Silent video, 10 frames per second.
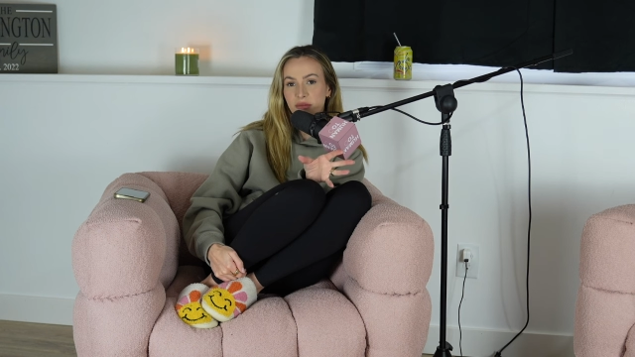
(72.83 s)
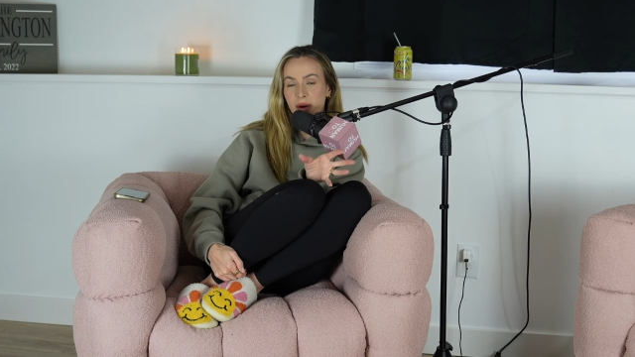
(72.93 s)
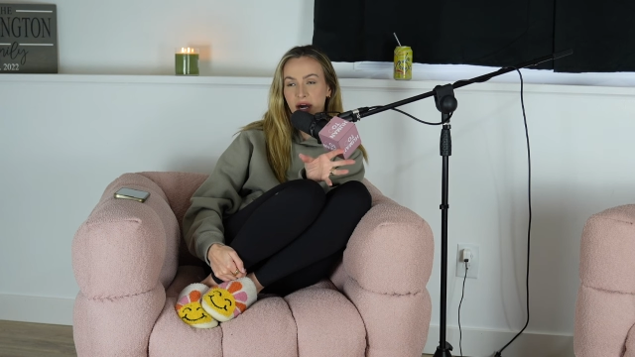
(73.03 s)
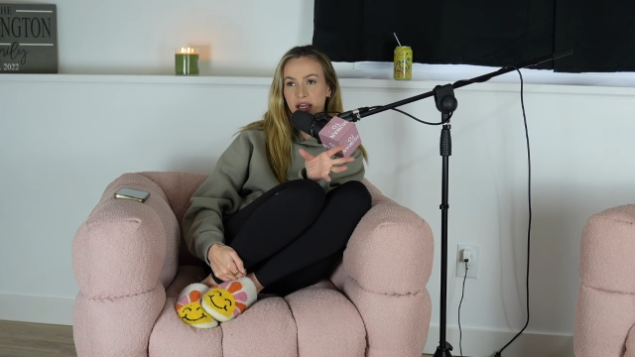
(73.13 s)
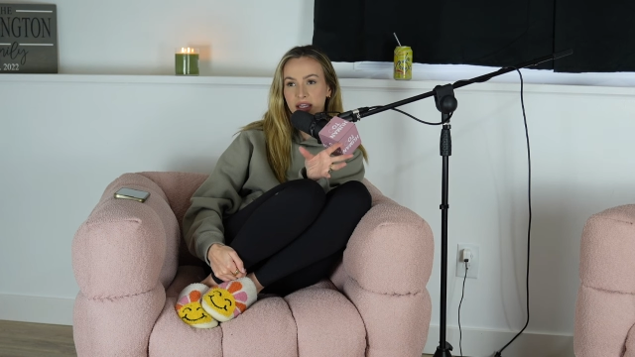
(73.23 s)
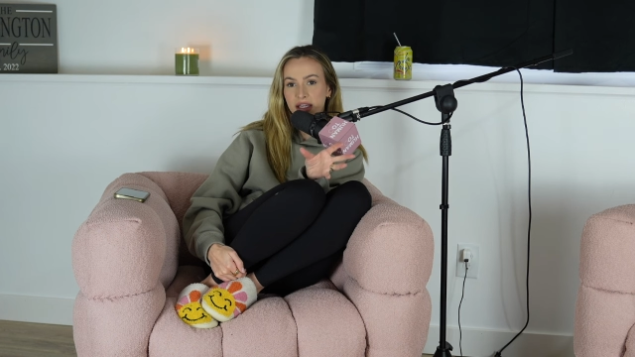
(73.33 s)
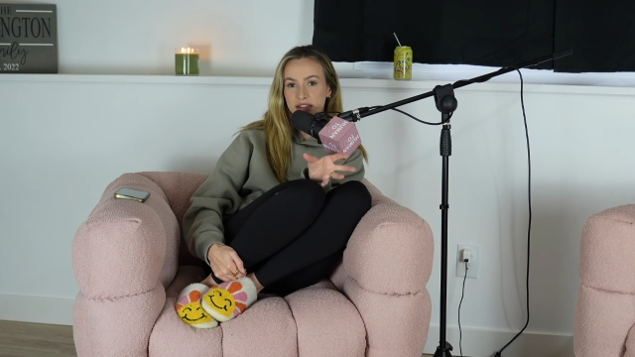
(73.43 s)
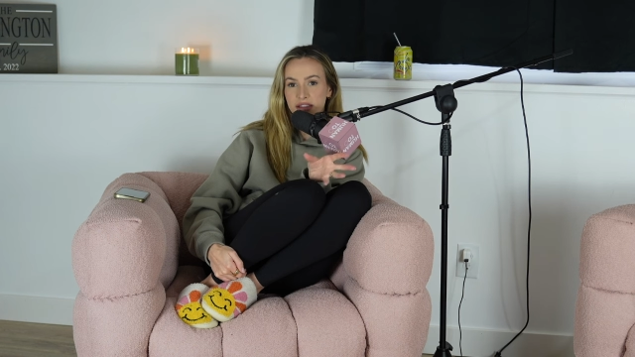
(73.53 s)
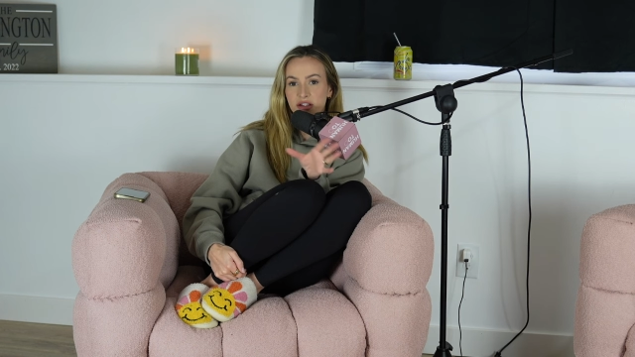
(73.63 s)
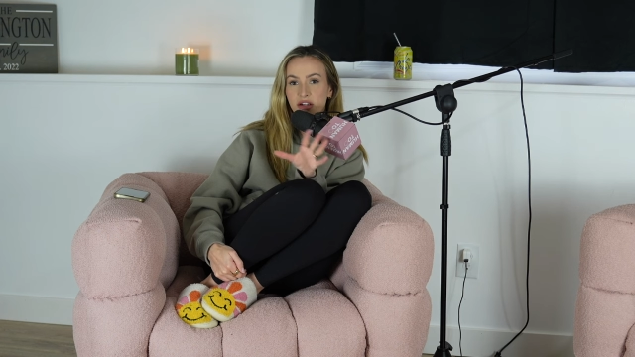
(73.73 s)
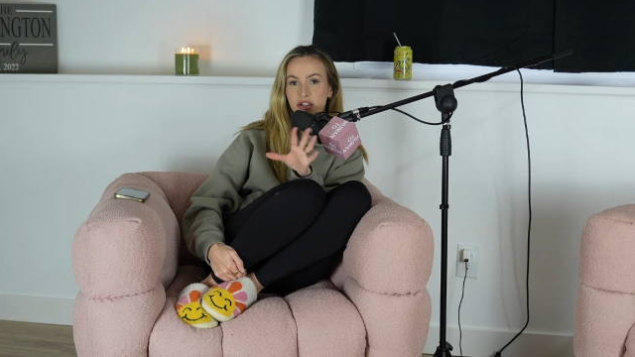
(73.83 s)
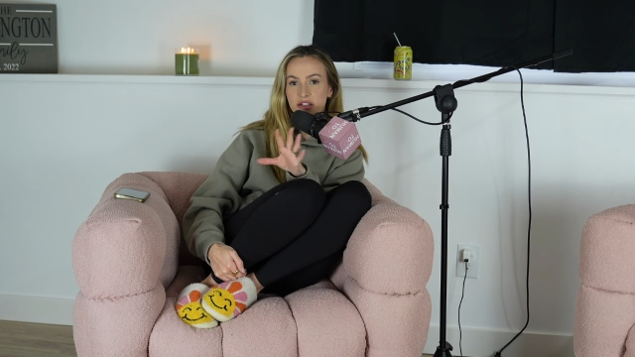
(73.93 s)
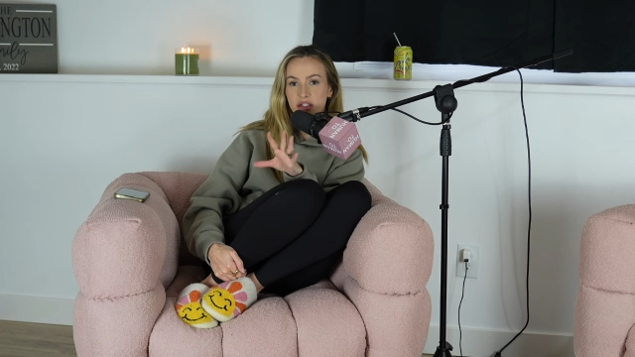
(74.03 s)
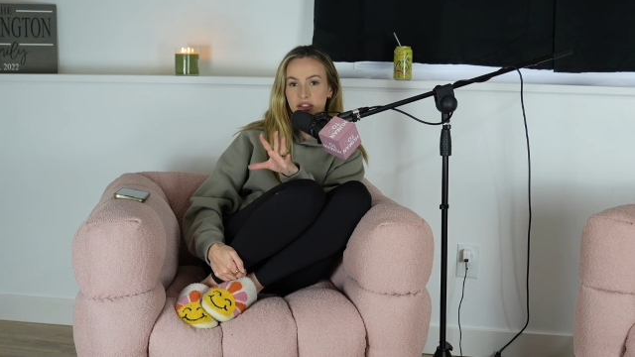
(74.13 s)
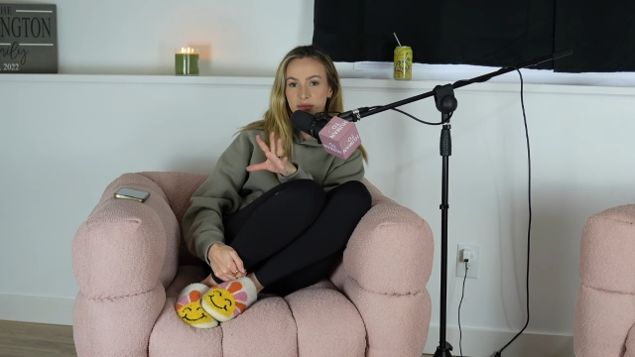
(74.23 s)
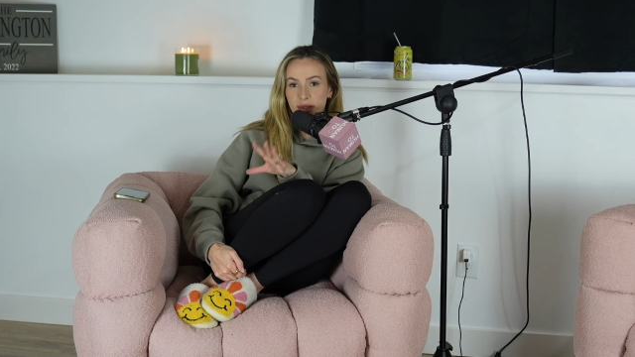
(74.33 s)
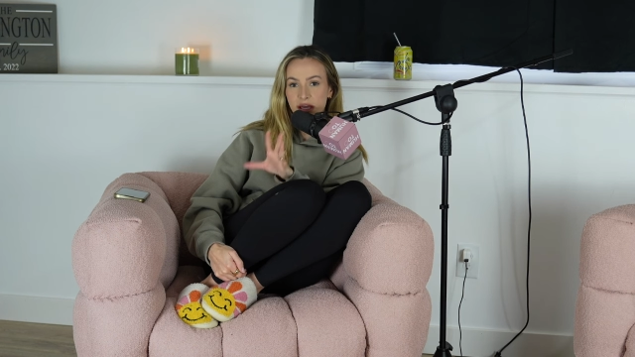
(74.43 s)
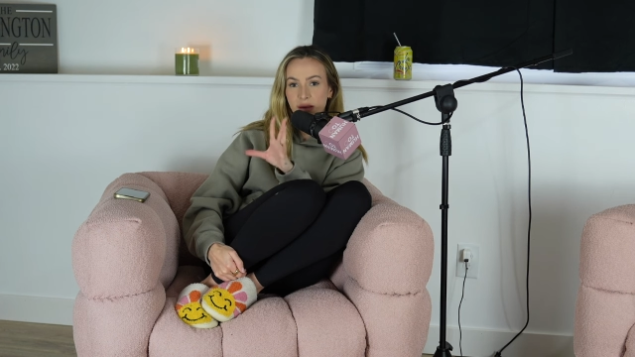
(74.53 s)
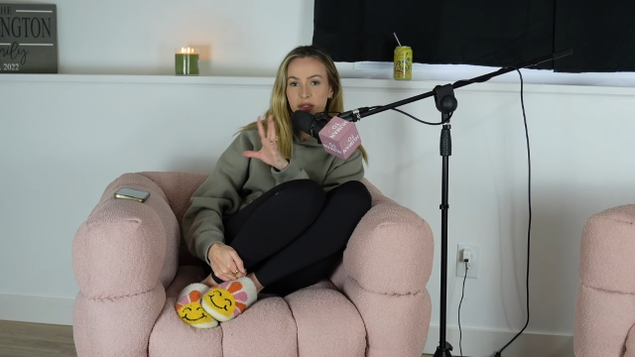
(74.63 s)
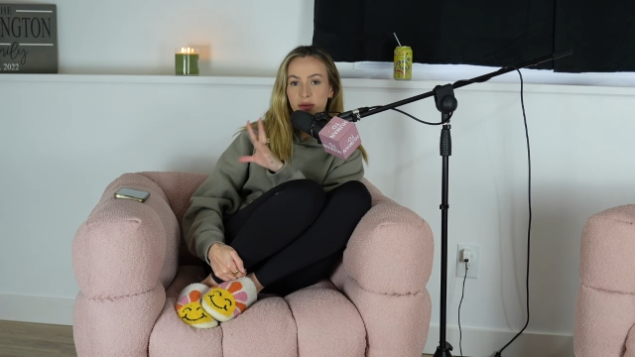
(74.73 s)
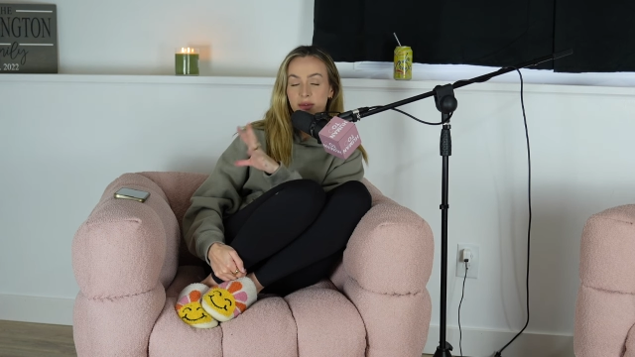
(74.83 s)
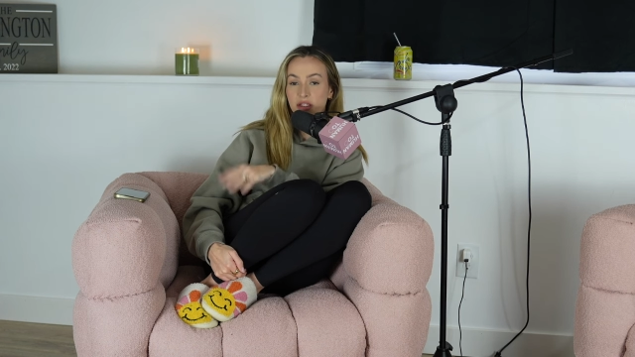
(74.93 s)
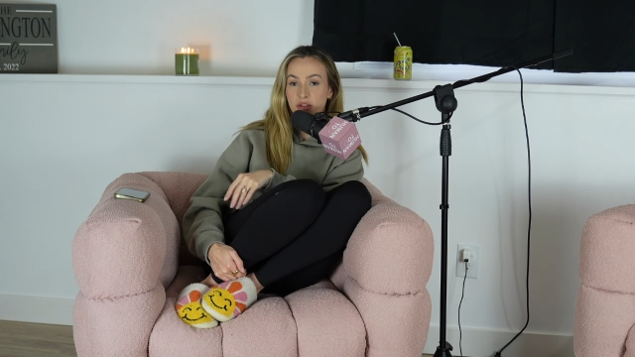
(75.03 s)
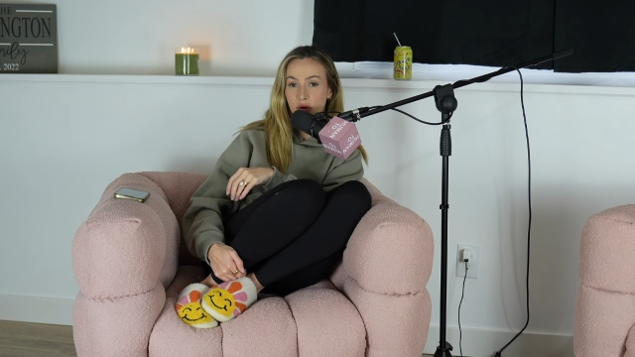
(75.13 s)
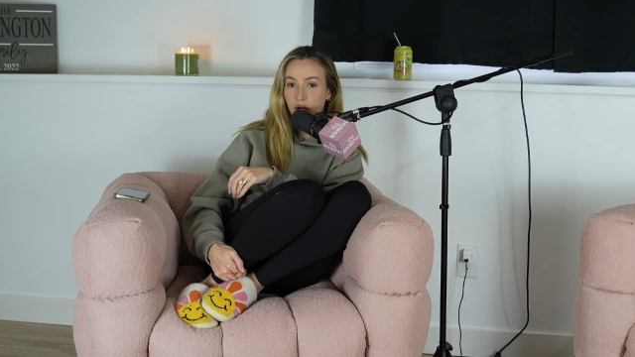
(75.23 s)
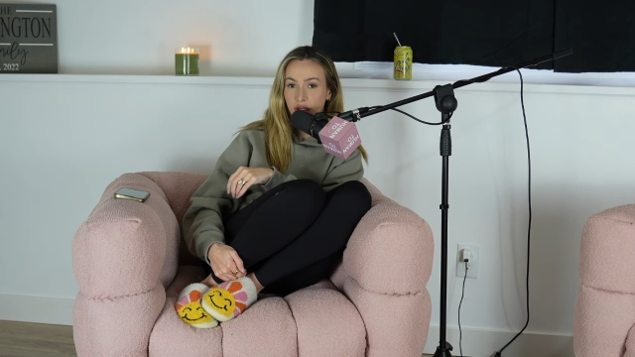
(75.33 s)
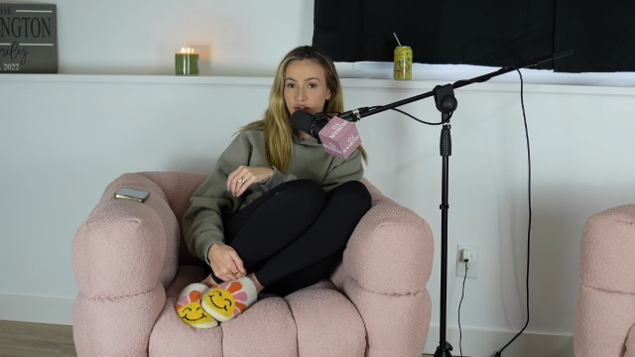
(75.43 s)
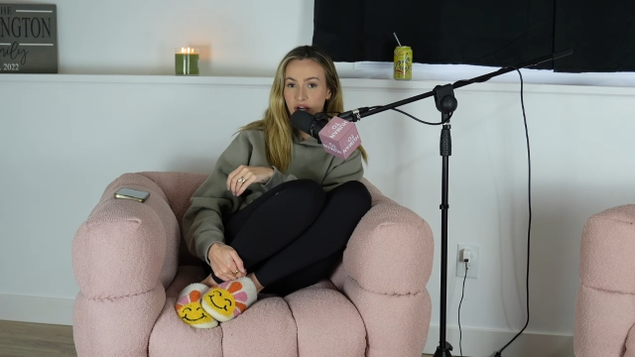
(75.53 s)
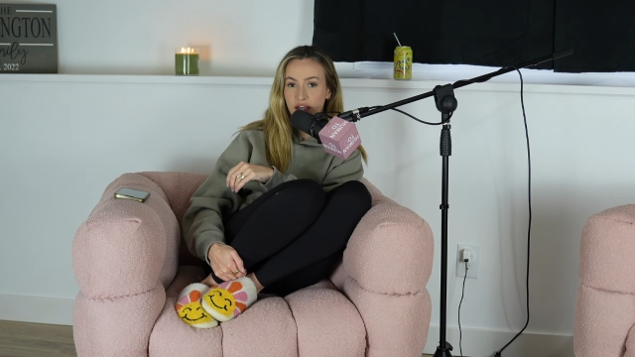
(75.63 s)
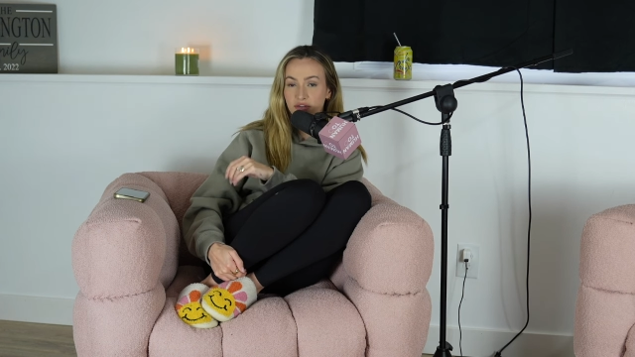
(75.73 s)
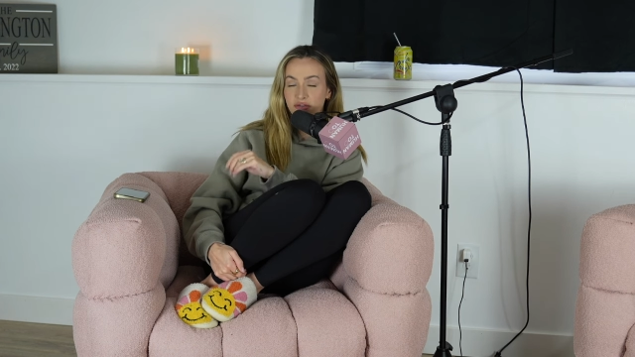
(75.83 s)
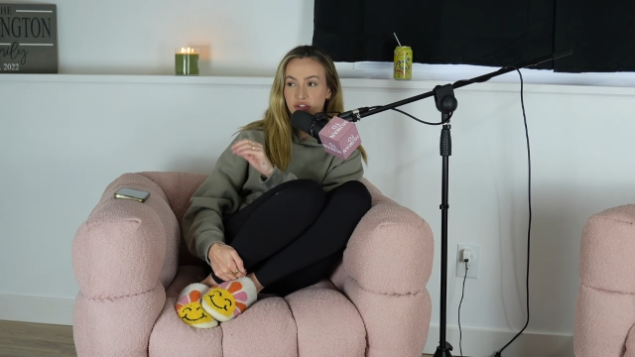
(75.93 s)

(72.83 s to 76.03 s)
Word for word: my SD cards onto my laptop and onto a hard drive